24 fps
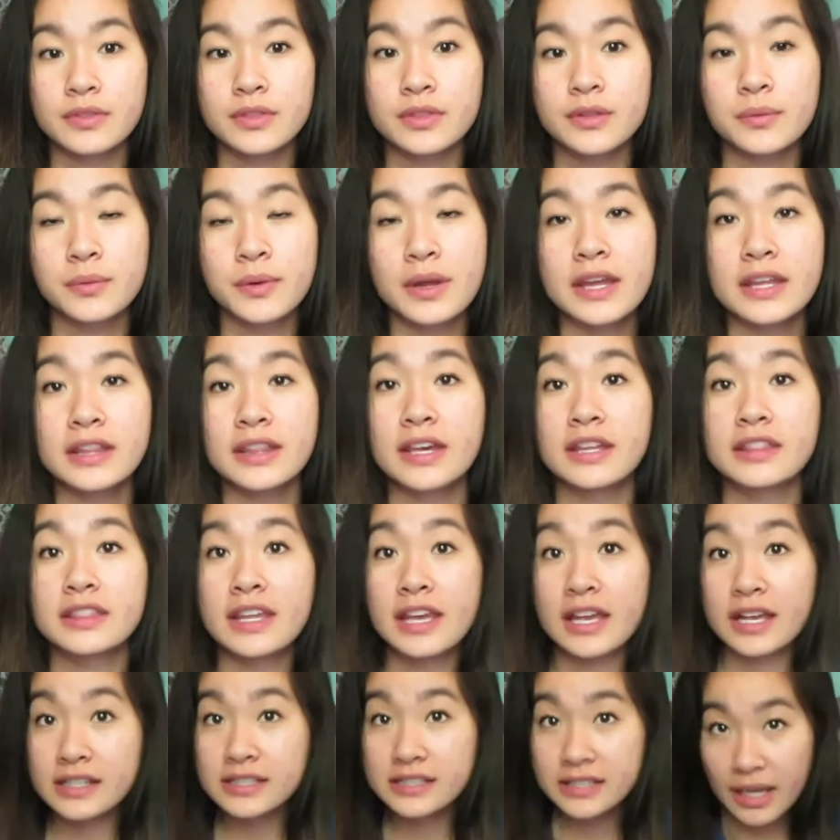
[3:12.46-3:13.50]
the way that
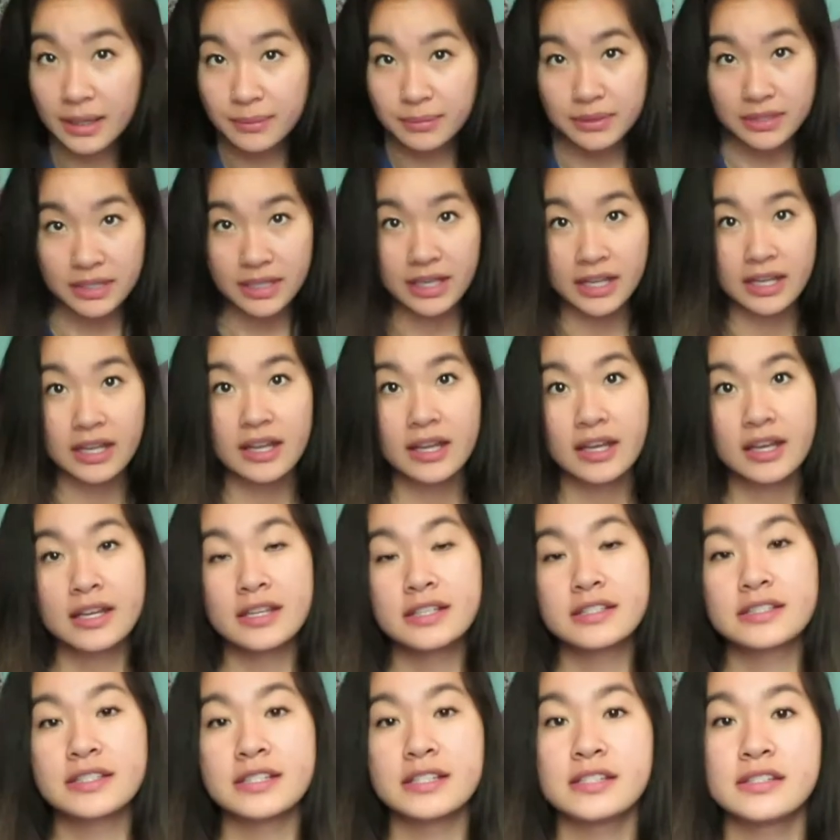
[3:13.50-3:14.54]
they accepted it,
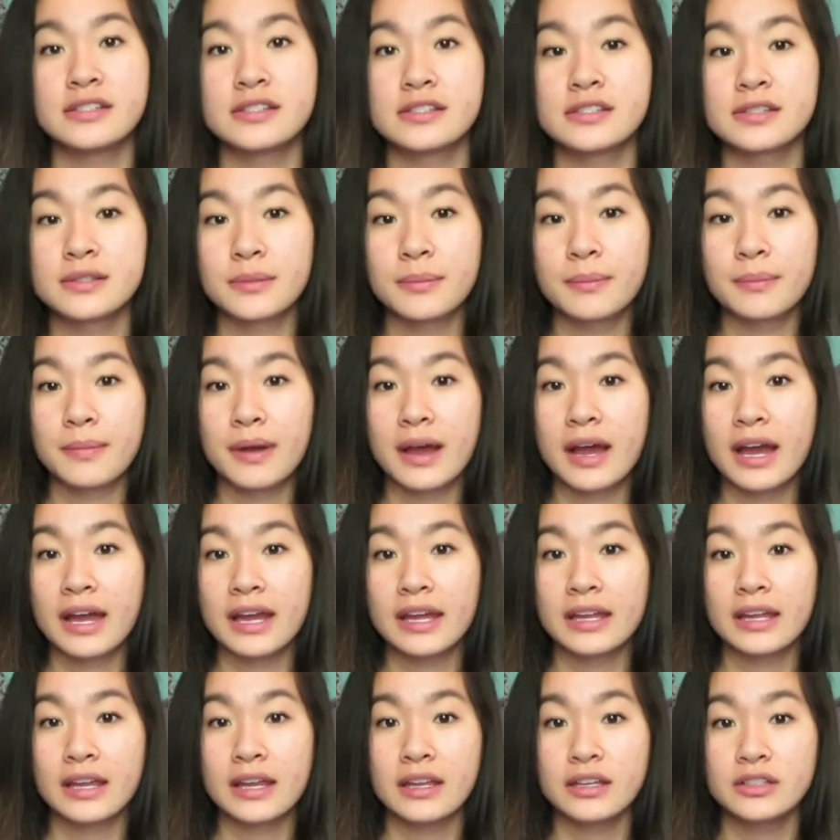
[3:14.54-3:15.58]
since
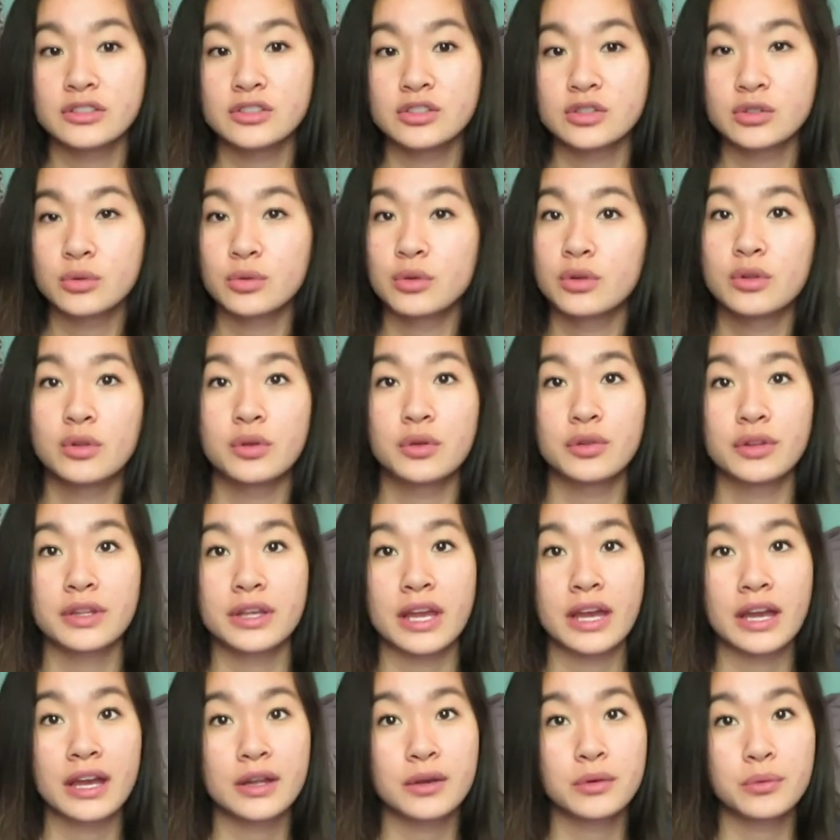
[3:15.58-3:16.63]
my school only
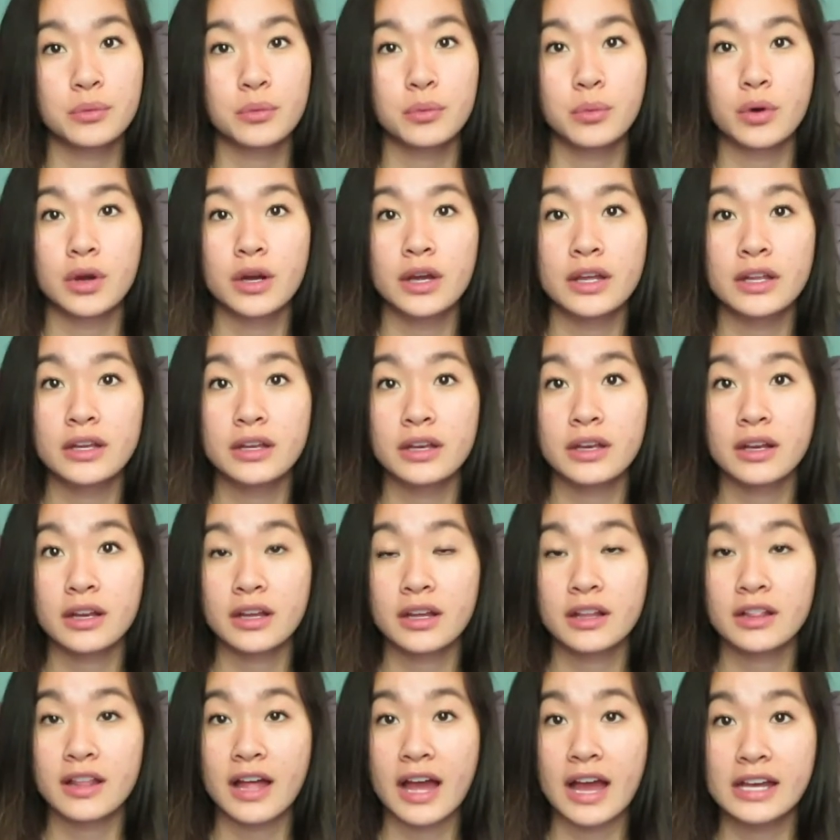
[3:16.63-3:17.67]
had one
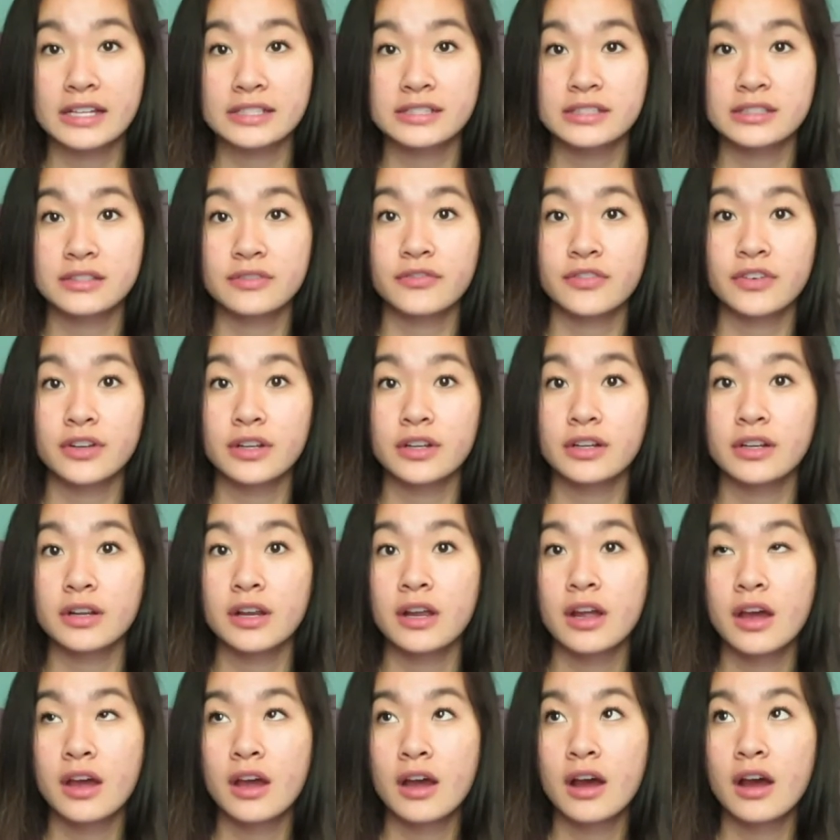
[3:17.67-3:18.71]
class for
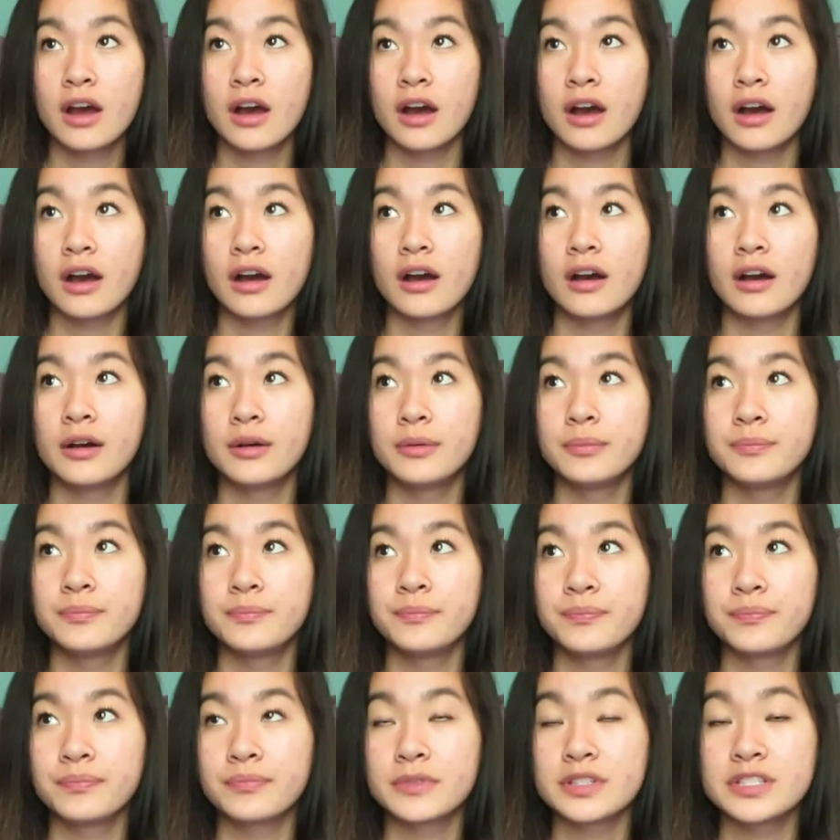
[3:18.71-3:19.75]

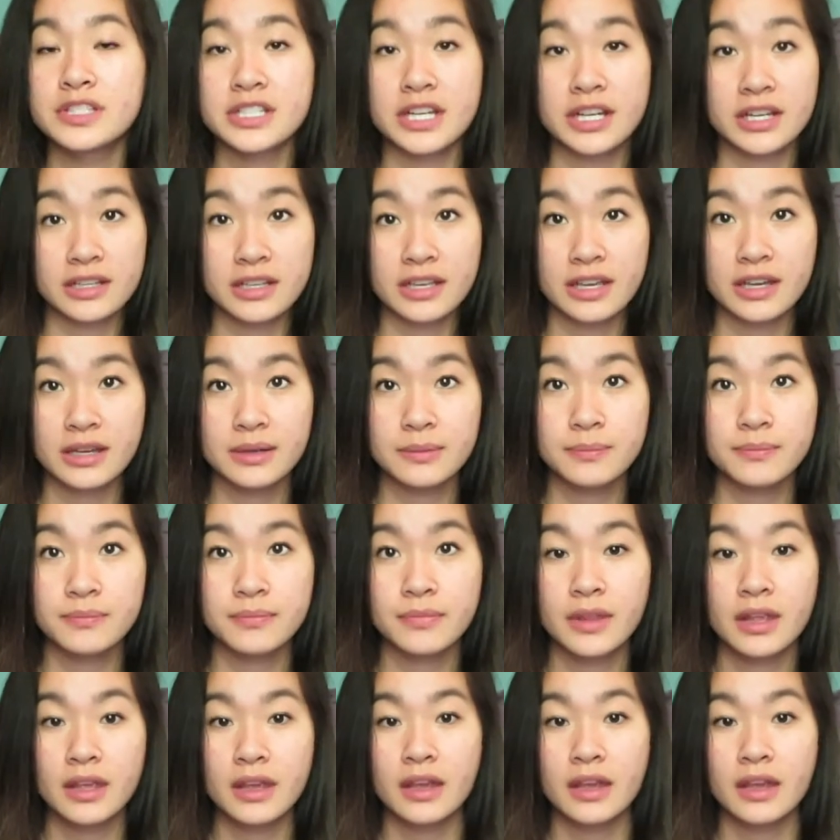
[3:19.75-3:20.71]
Gen Chem,